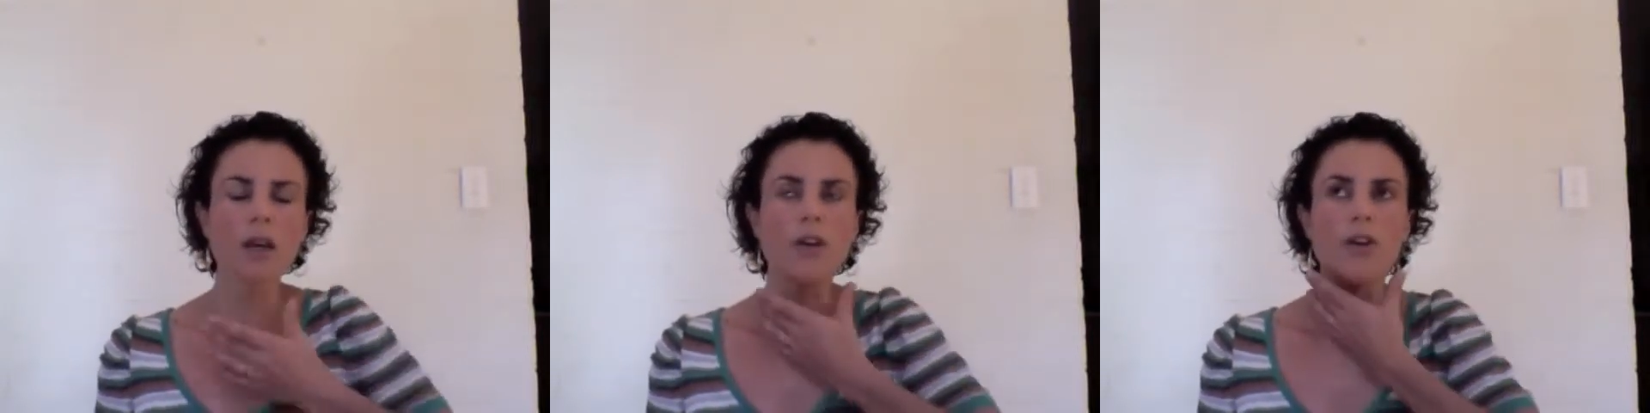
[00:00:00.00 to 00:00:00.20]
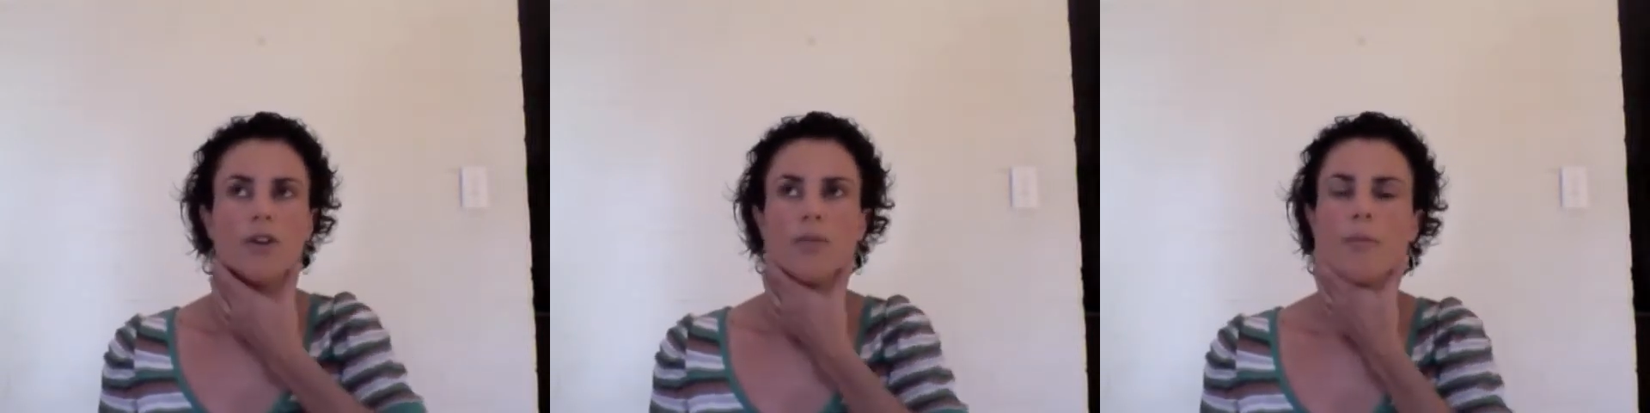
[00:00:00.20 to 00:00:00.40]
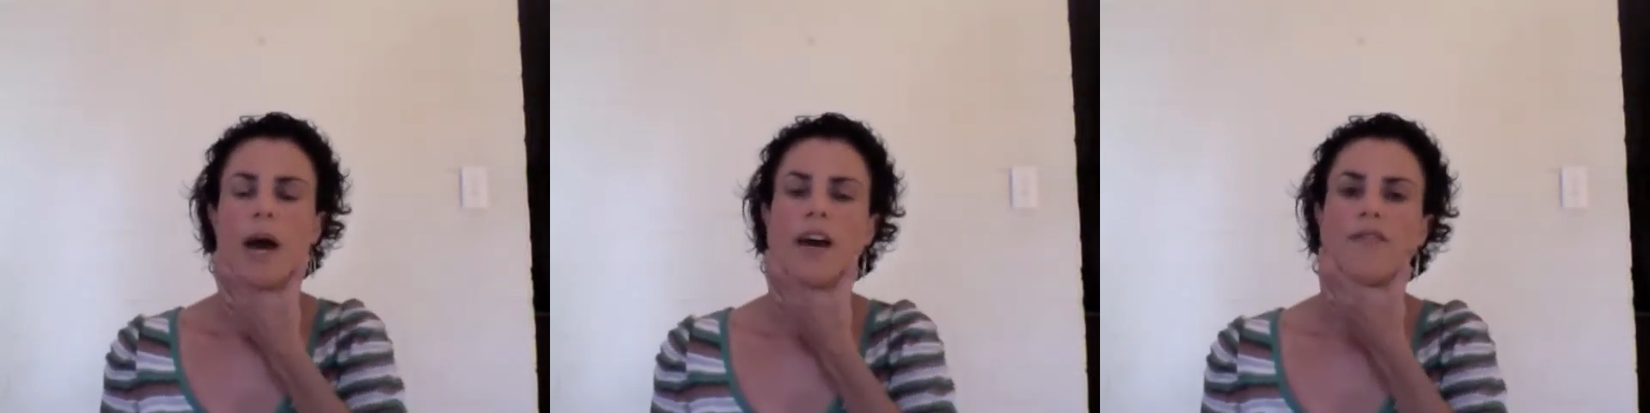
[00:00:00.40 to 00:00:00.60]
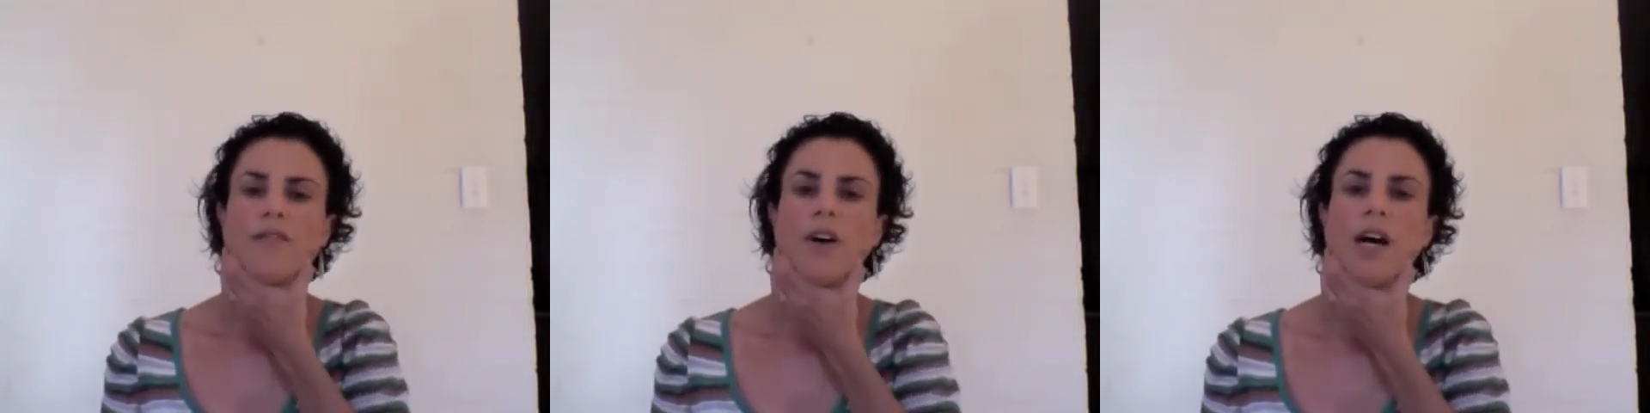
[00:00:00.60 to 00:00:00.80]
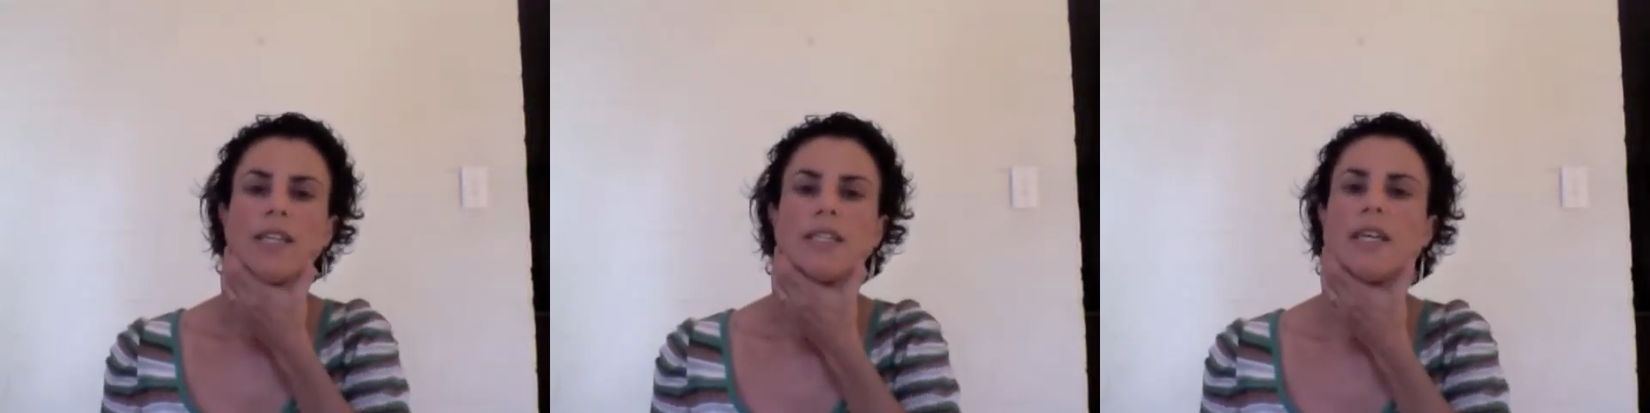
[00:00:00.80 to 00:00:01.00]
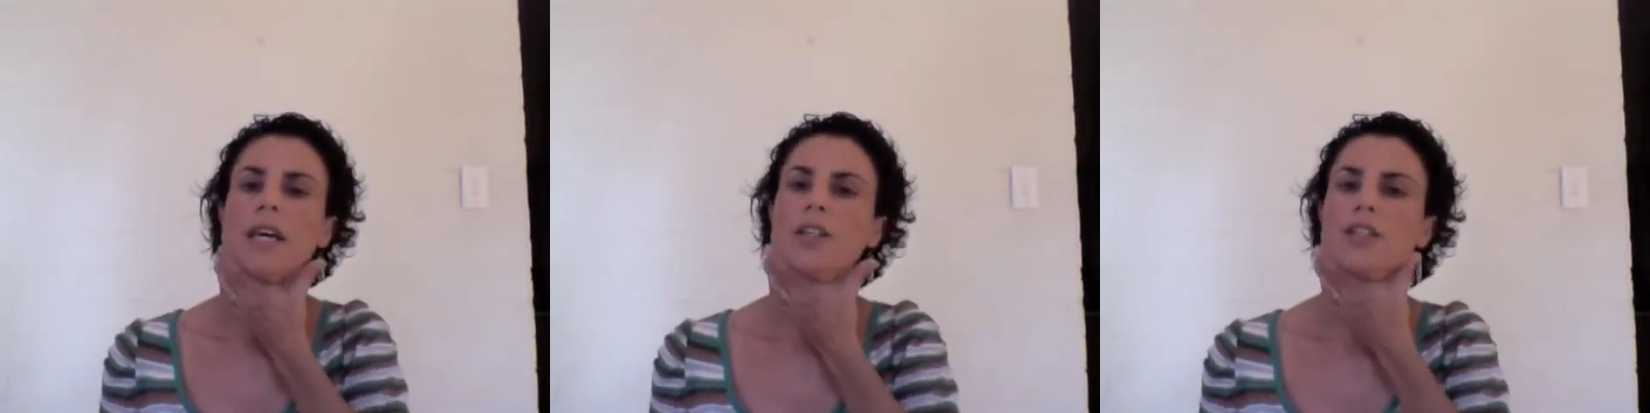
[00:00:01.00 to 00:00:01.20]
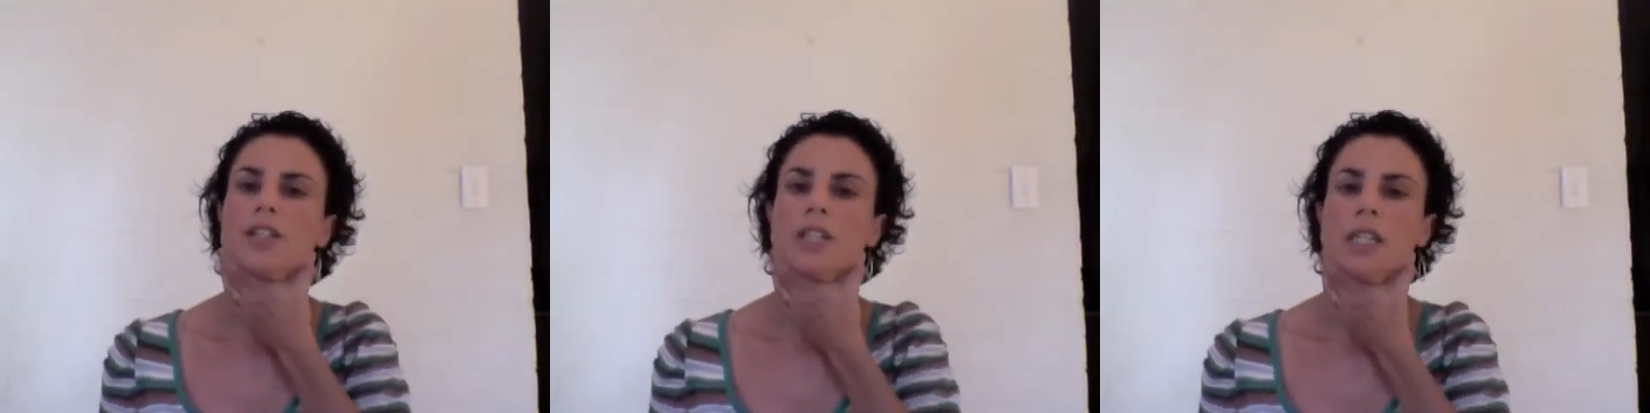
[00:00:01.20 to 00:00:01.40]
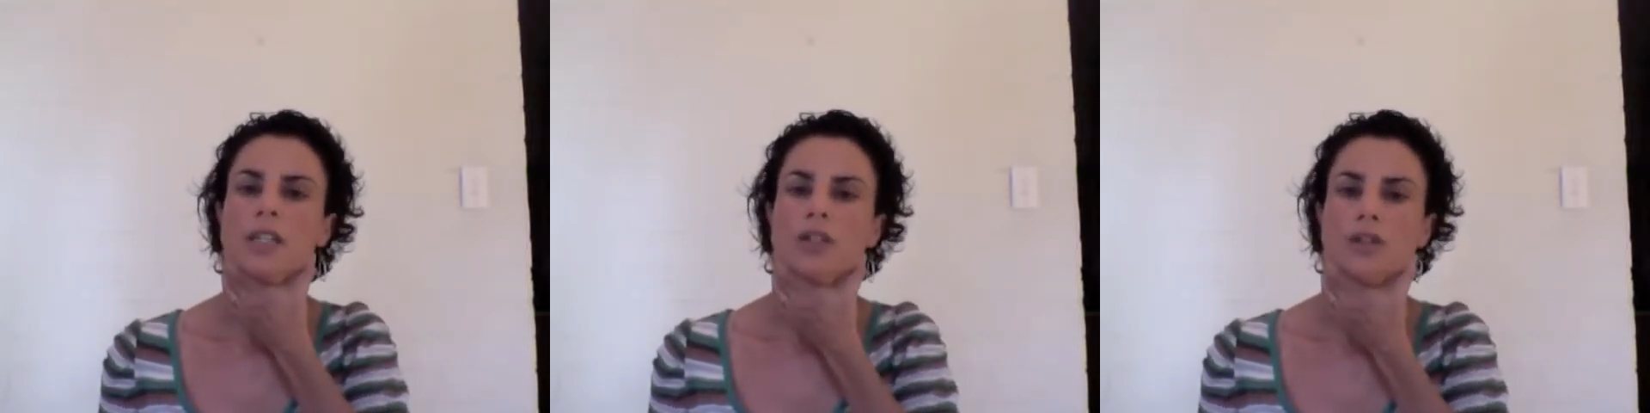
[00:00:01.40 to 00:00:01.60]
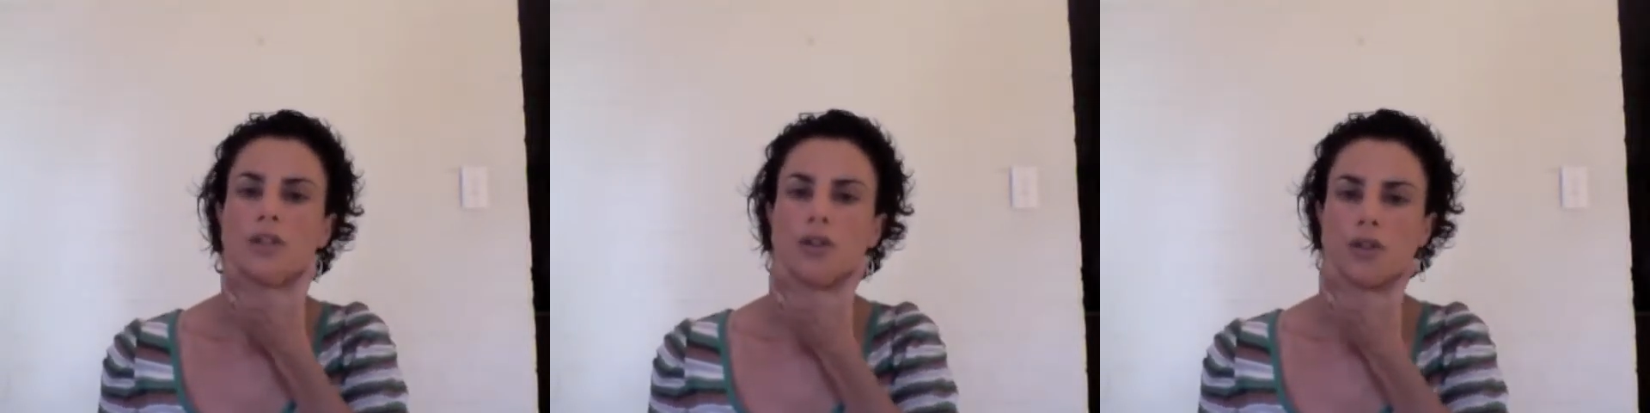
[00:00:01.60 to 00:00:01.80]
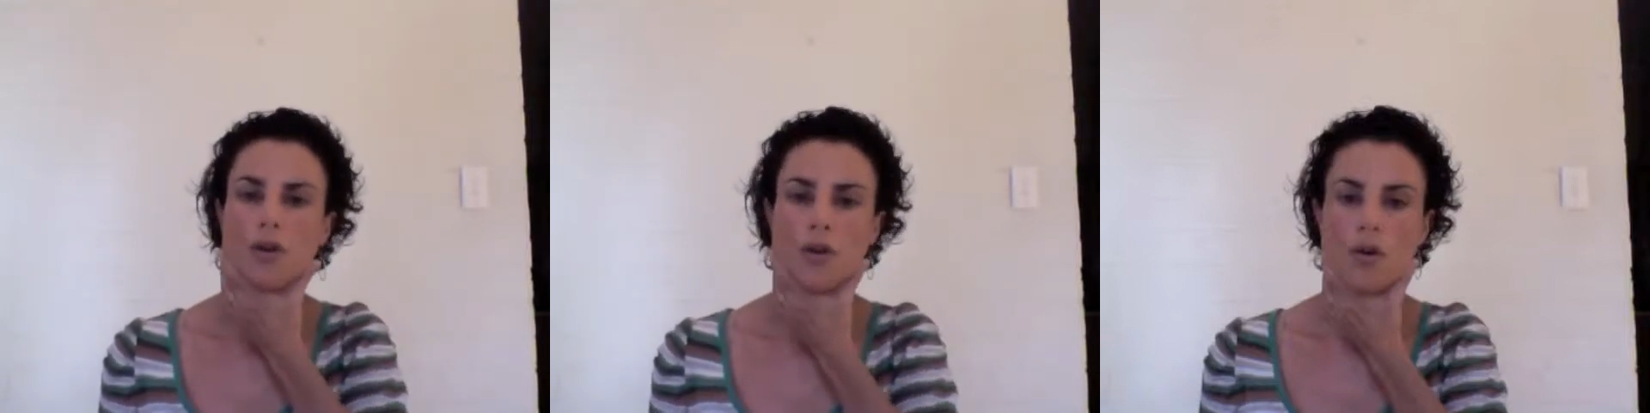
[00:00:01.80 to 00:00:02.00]
You may find tension in your
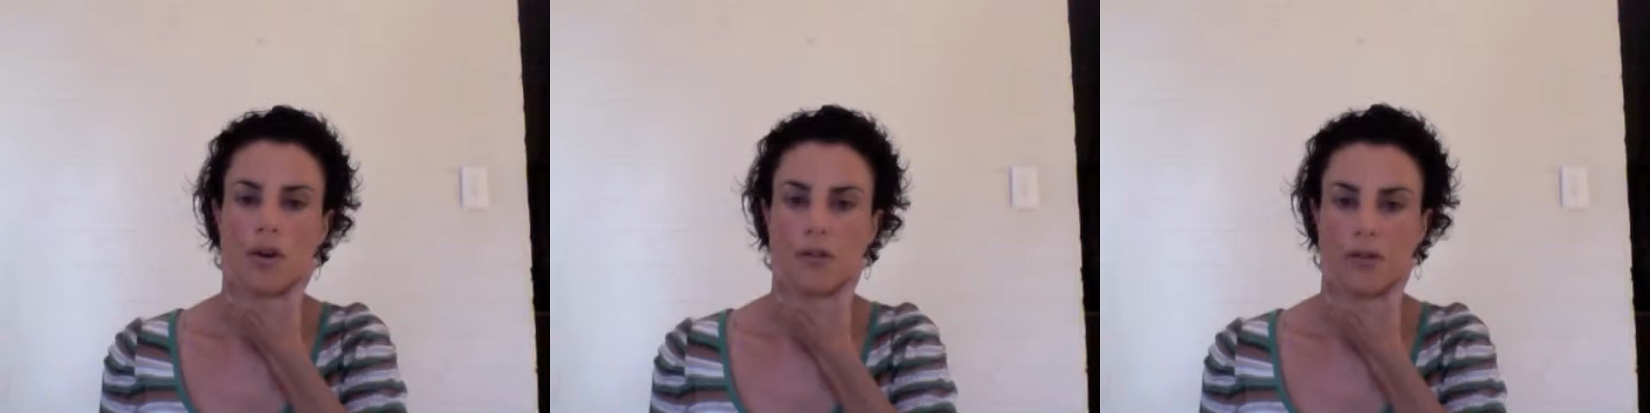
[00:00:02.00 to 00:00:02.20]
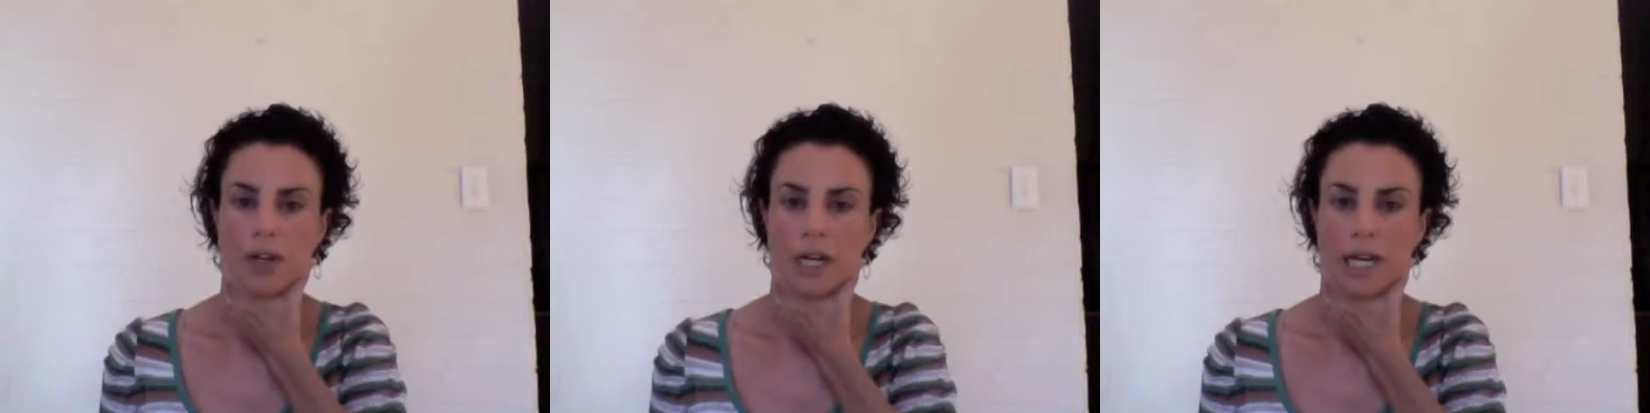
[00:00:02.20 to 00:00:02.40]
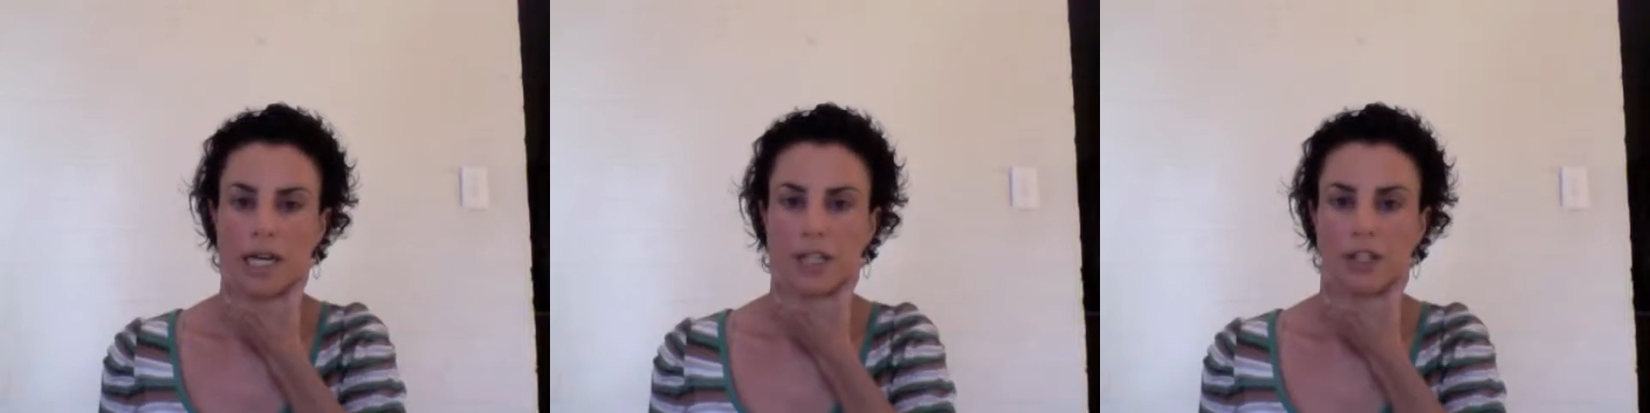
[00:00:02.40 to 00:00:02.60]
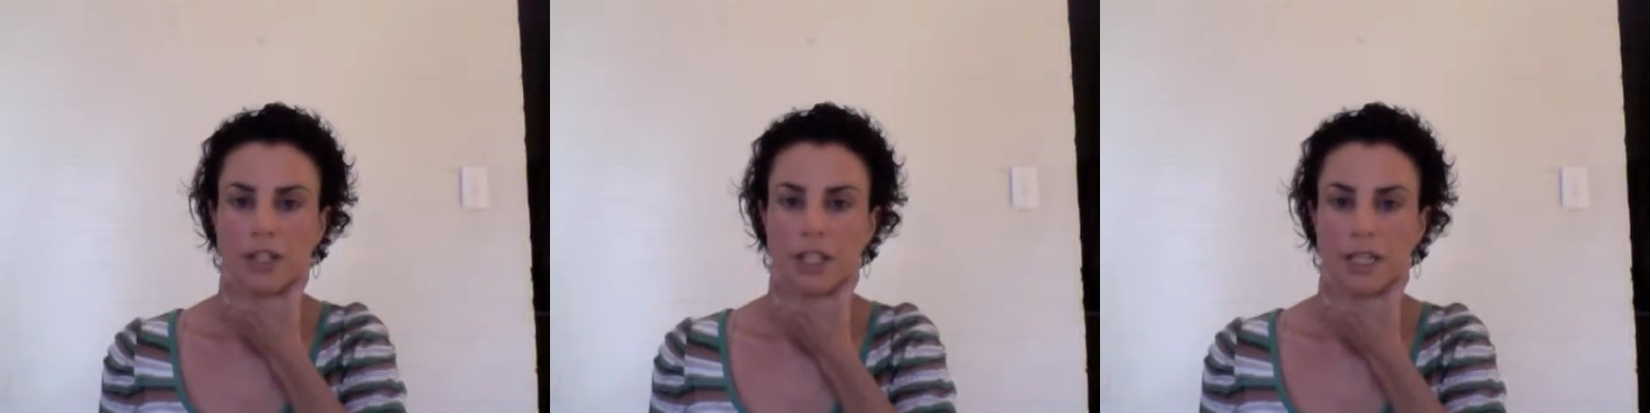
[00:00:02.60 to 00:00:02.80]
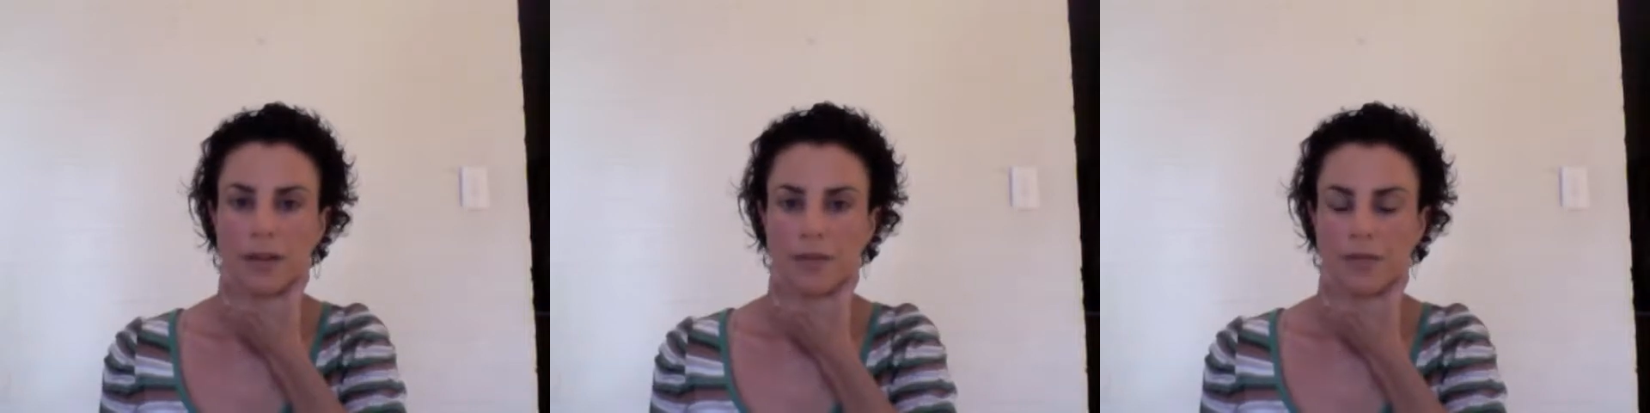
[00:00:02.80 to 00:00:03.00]
jaw if you're clenching,